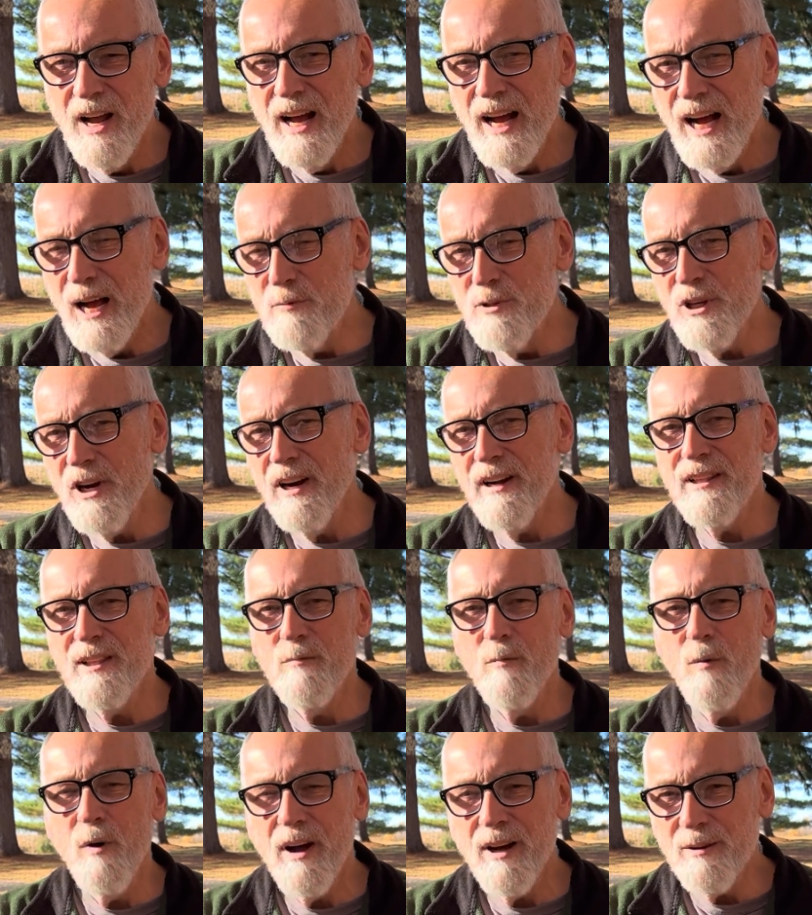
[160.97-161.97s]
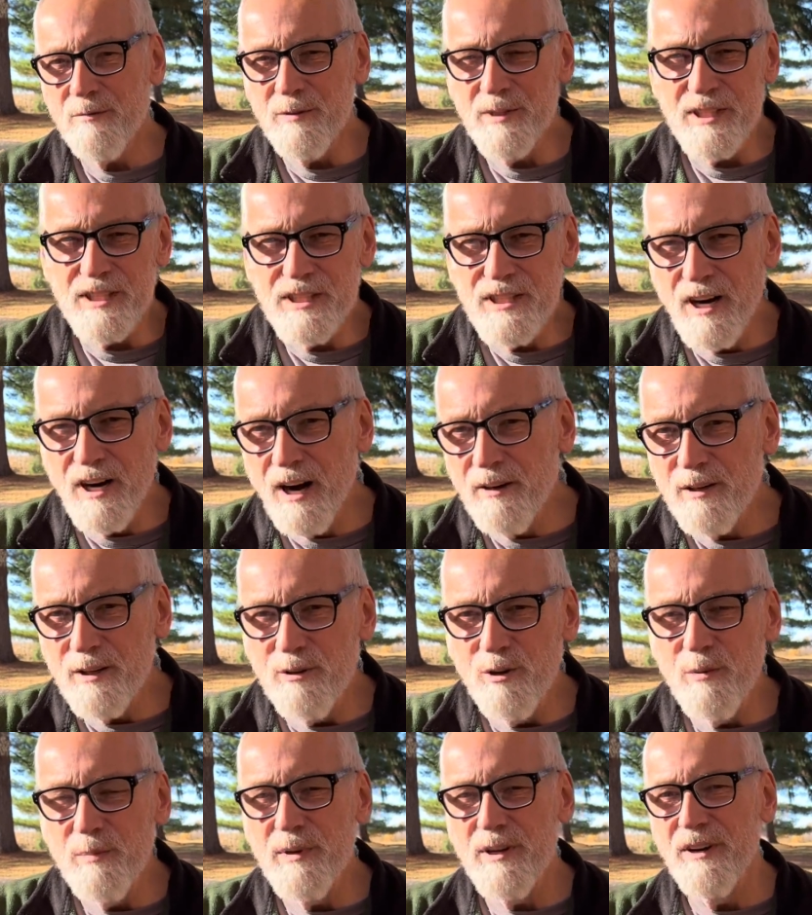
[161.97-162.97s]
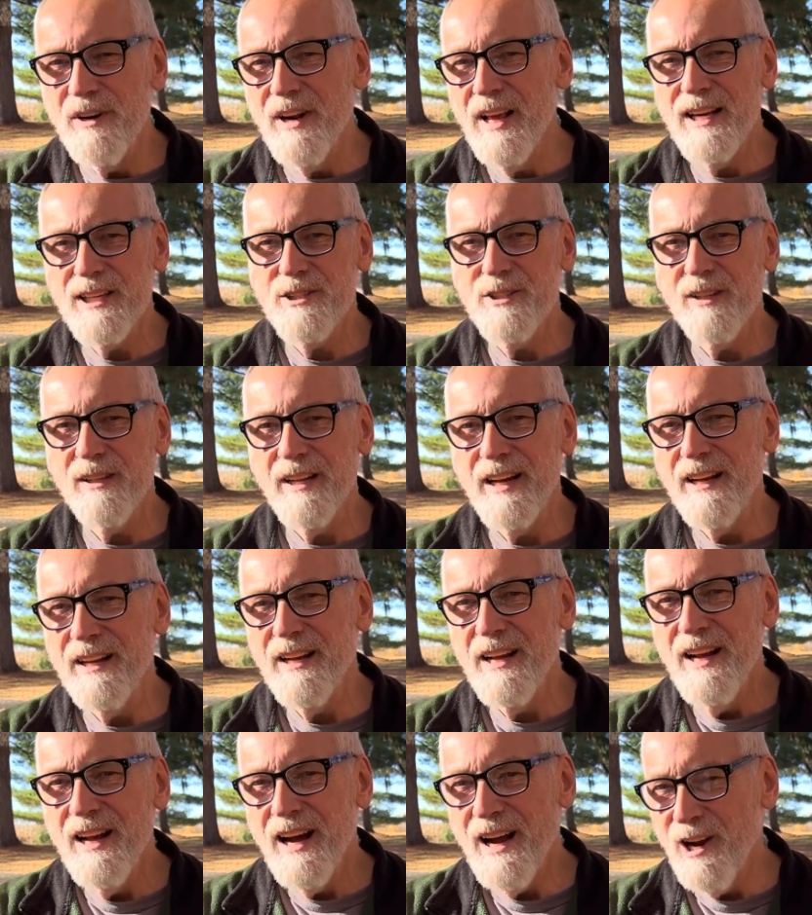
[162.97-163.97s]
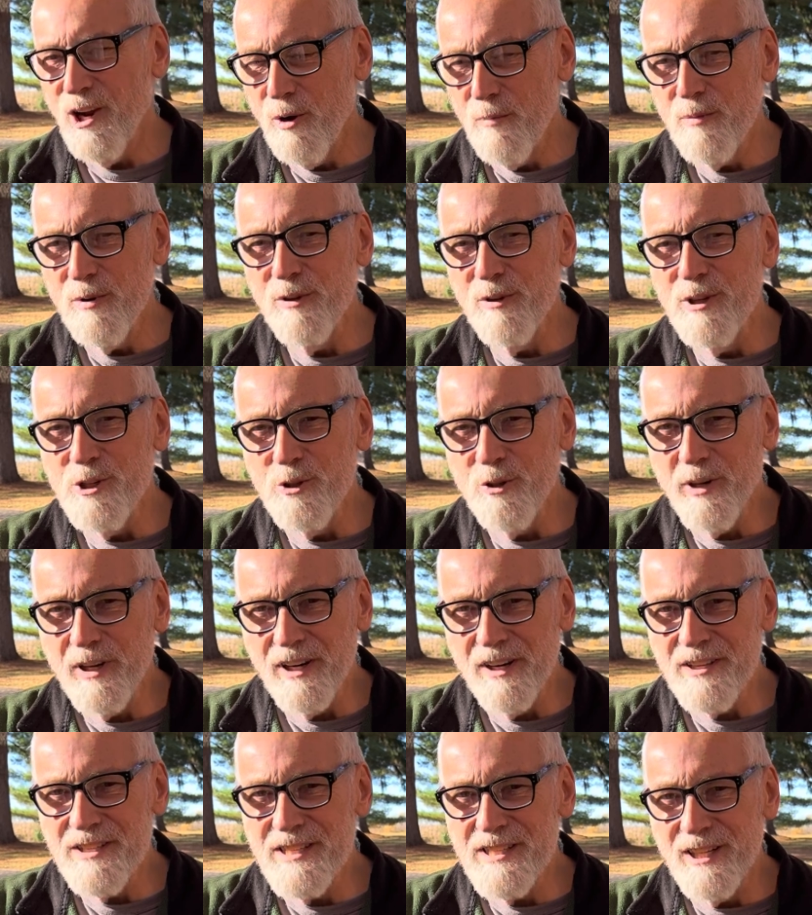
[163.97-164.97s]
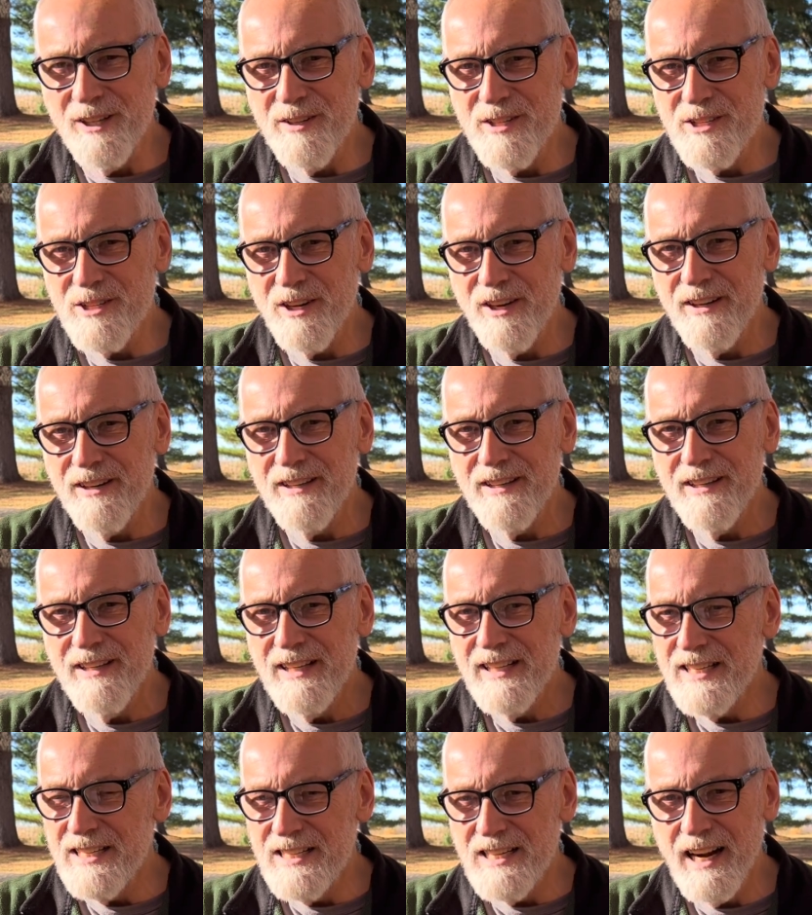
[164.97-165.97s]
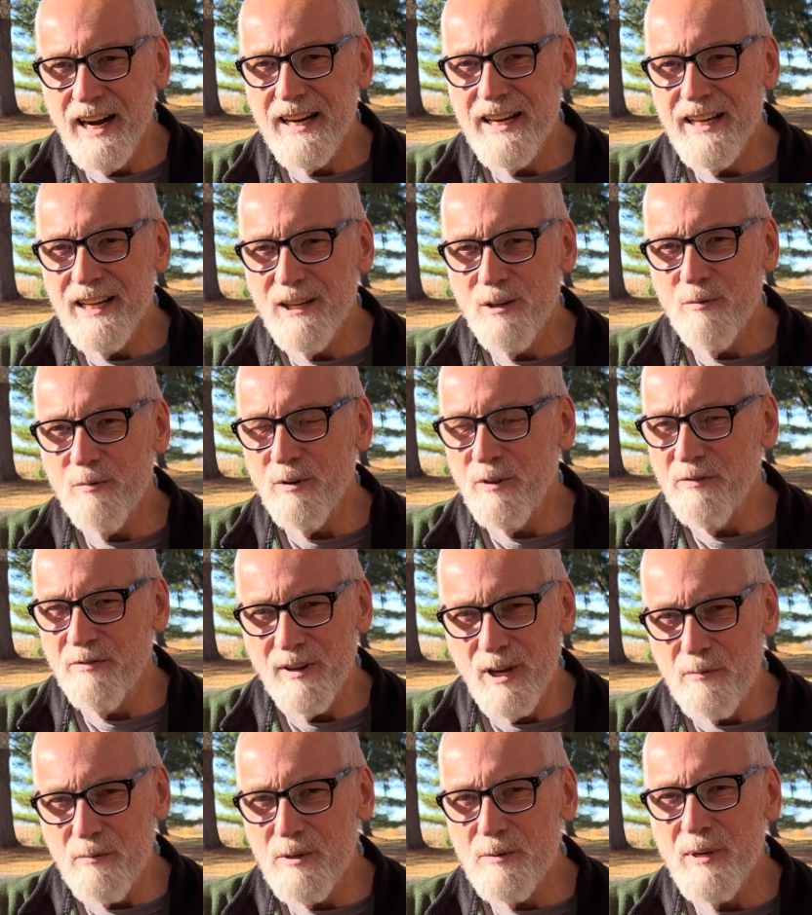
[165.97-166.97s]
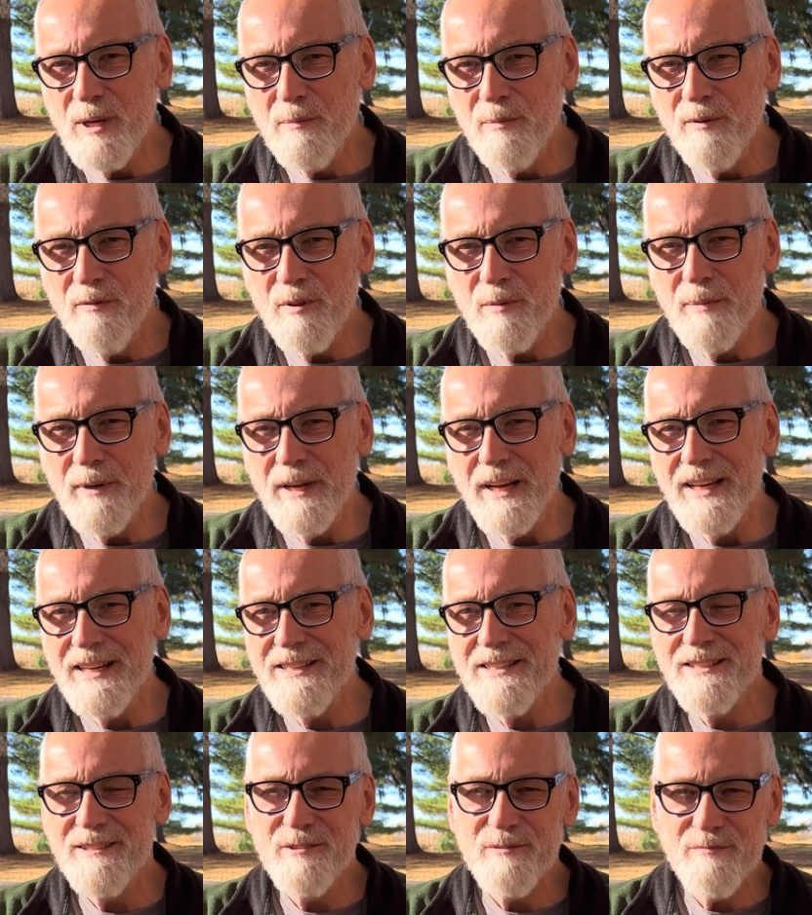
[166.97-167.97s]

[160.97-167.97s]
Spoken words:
I'm Jonathan Watt with Atara Group International, and I hope you're enjoying our series on dining with famous people of the past.